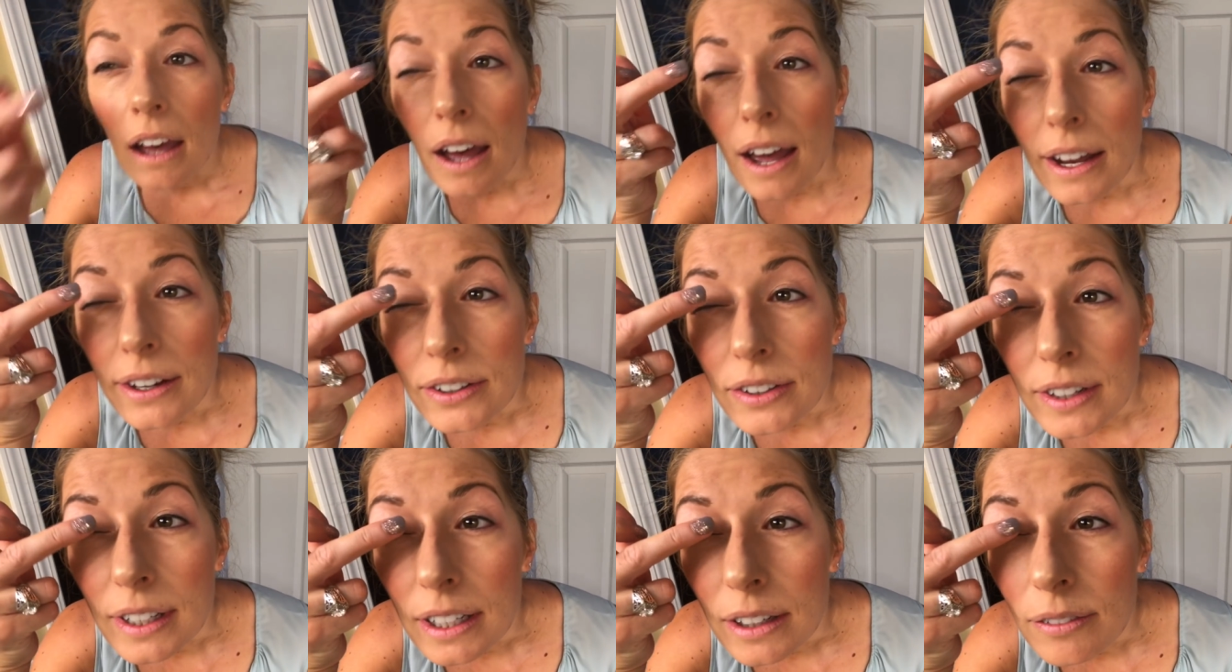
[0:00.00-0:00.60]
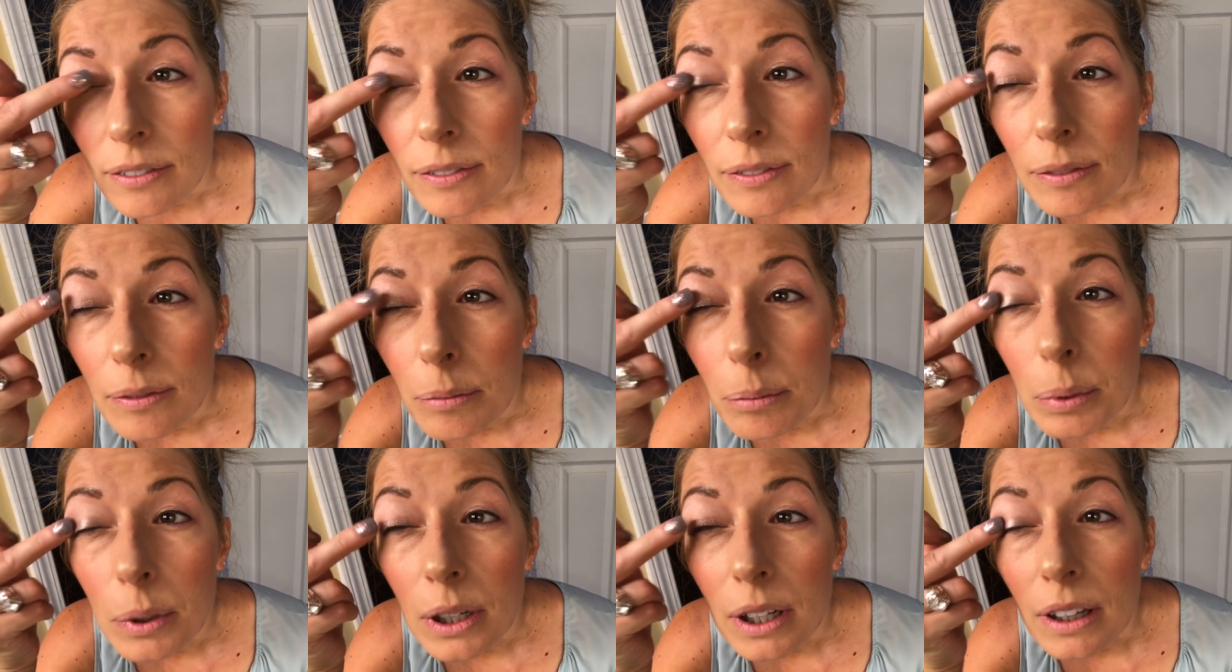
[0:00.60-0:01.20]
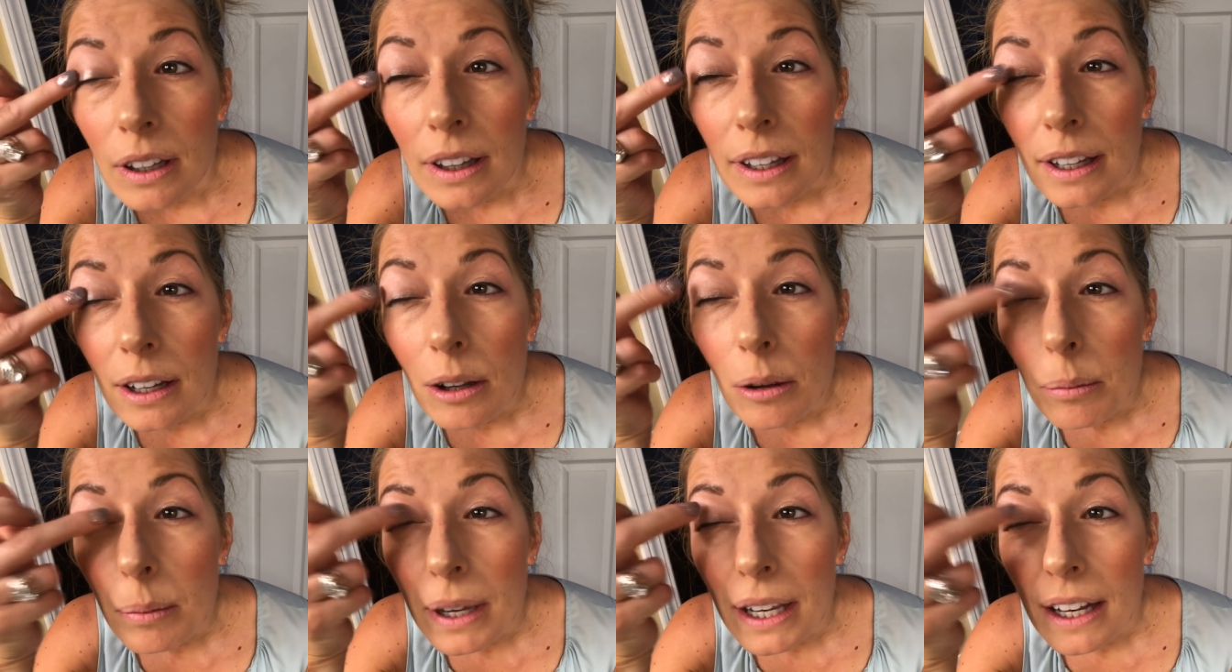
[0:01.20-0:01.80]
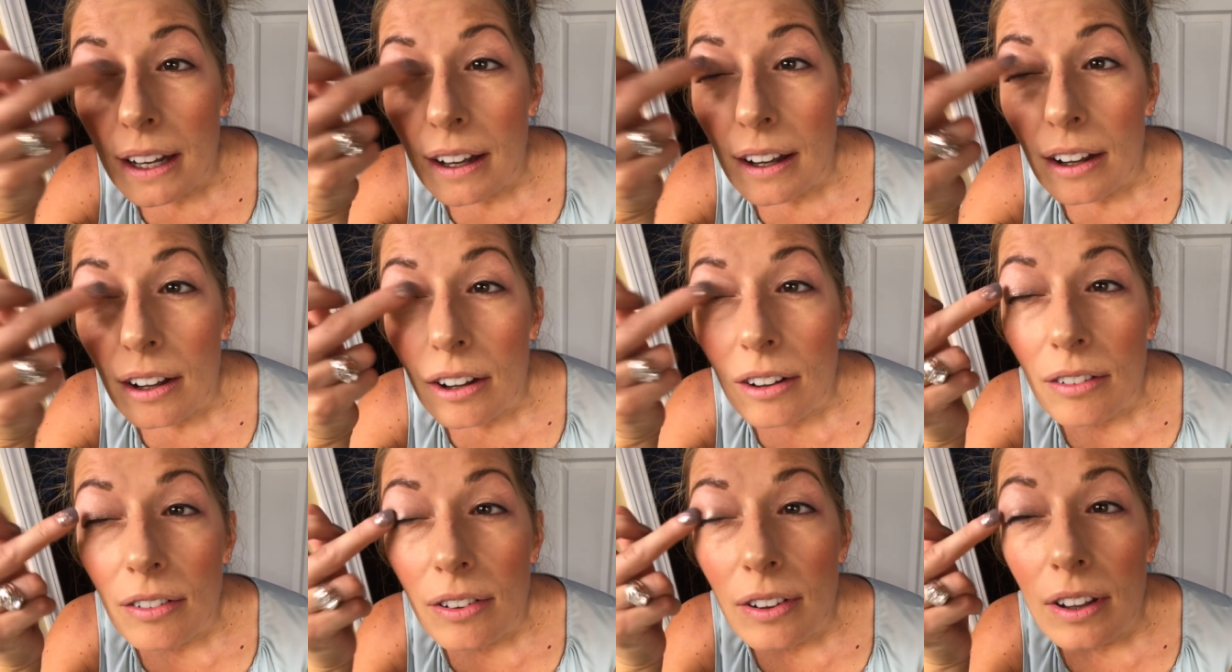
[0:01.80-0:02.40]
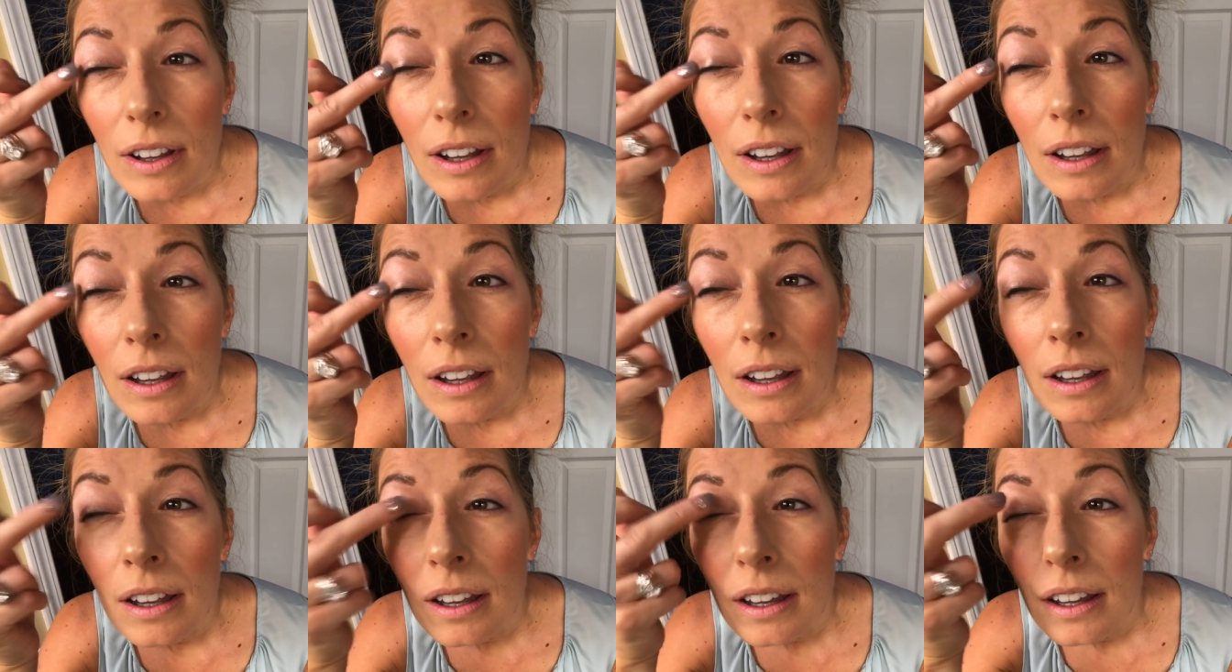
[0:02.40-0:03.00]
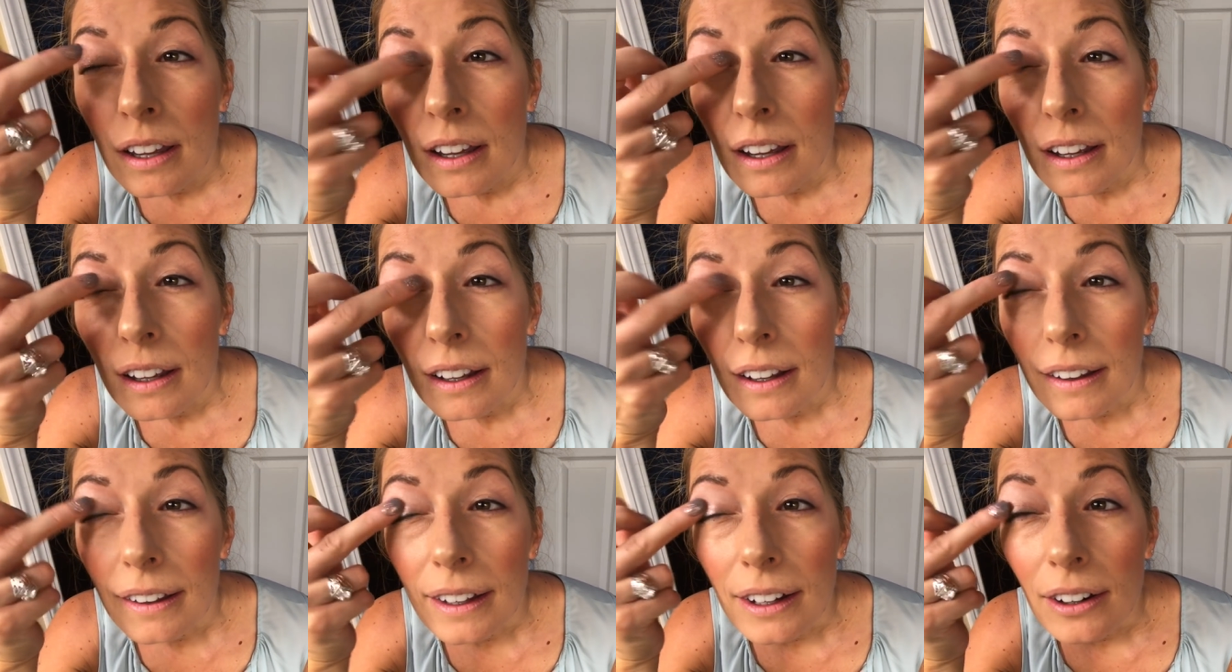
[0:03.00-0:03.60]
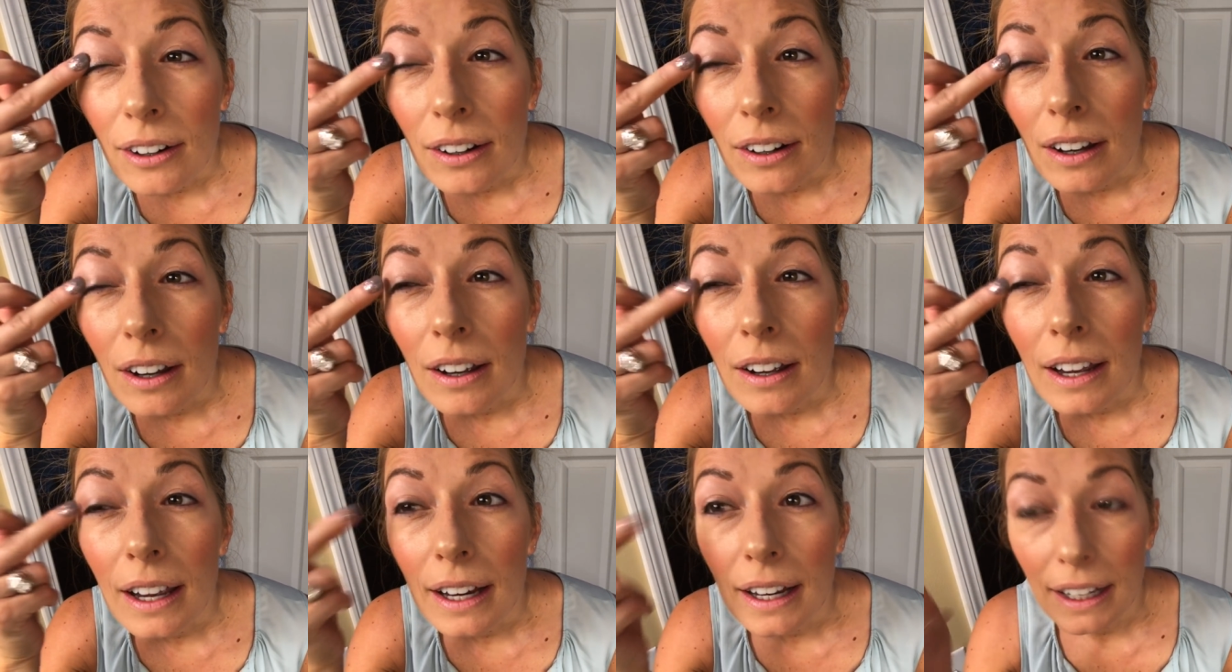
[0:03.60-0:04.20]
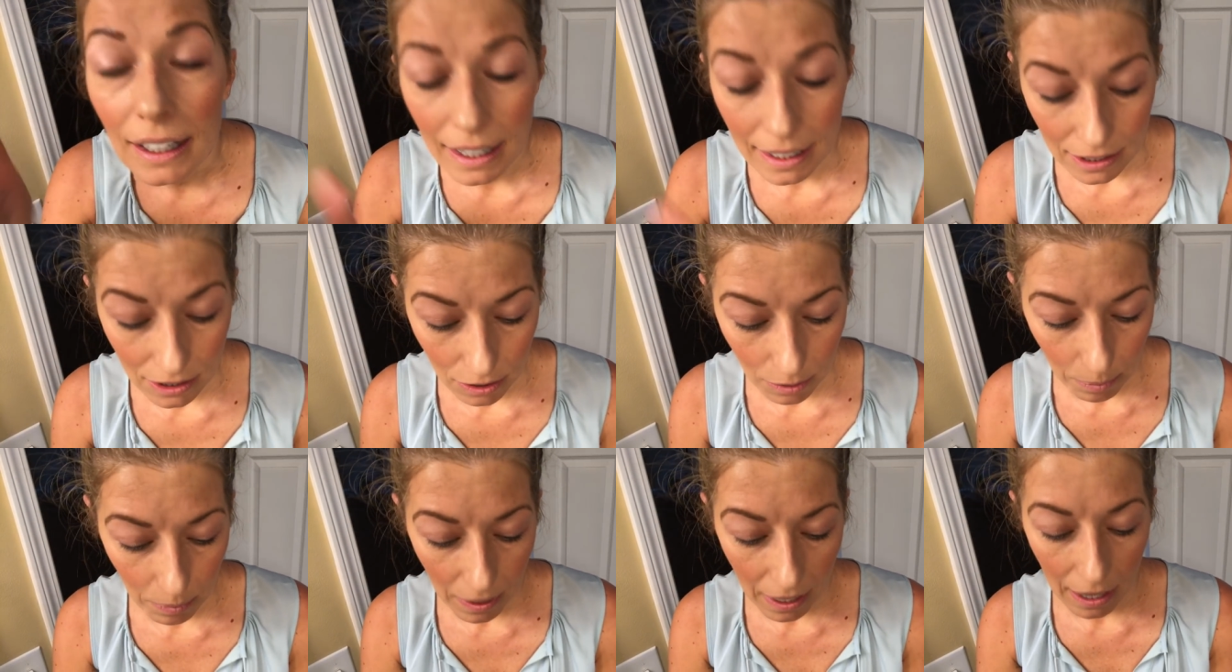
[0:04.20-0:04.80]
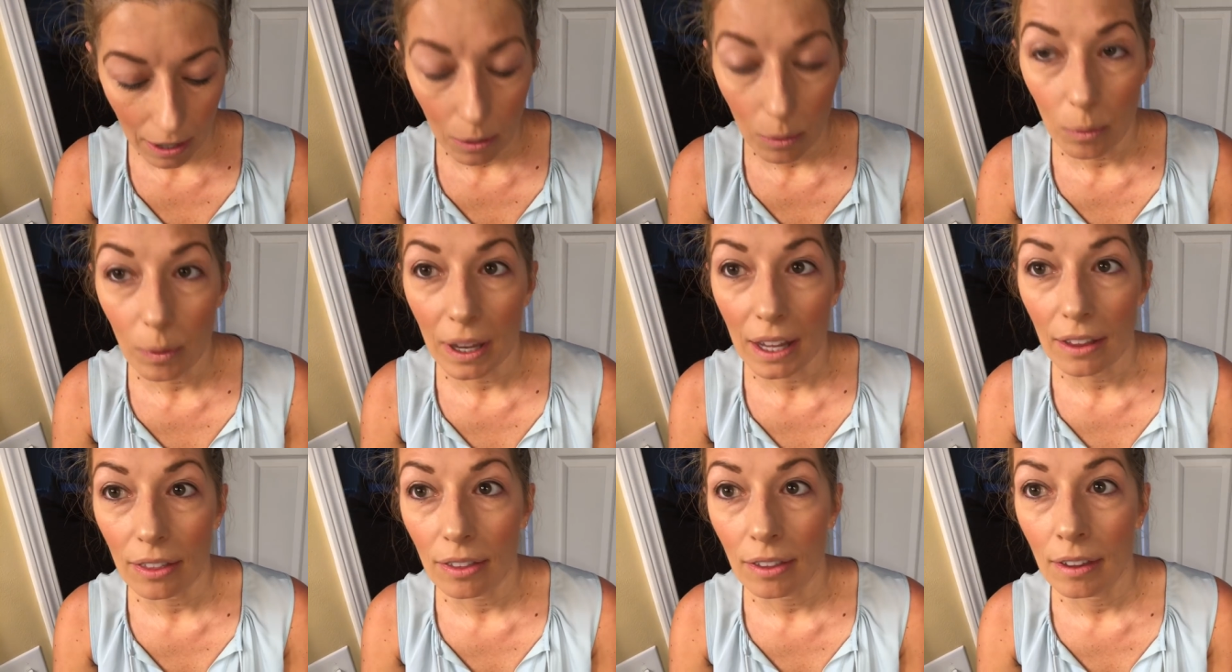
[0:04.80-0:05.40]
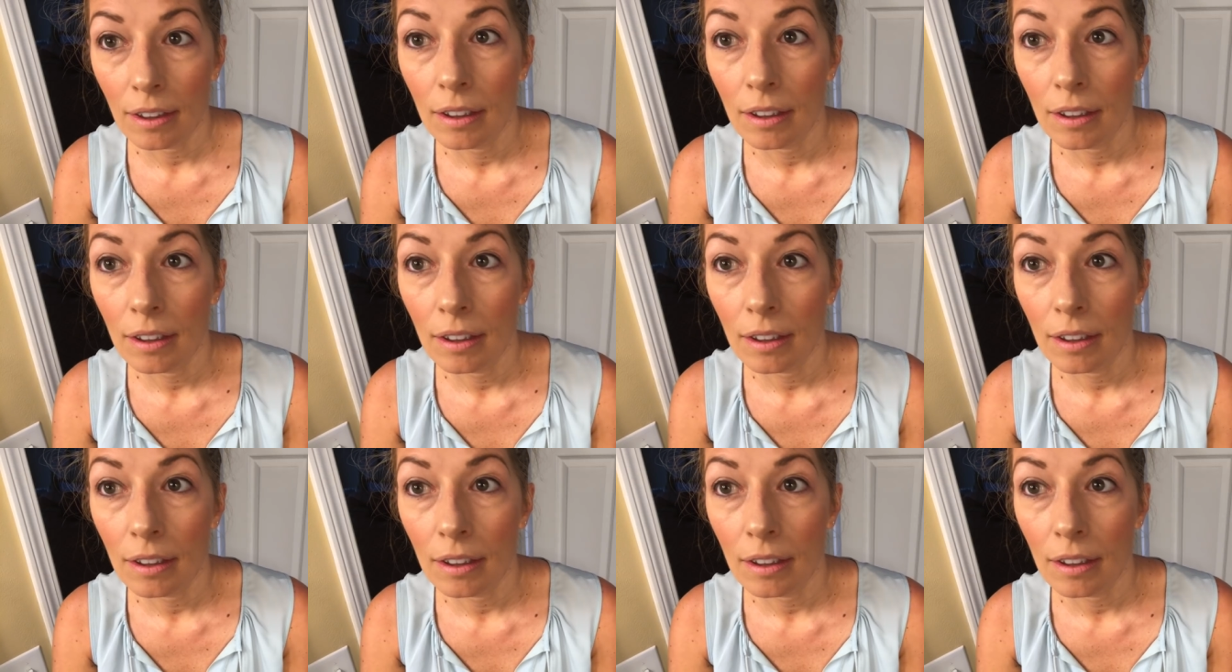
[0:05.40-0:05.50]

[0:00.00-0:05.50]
I just need to put a little bit of glitter and I like to apply it with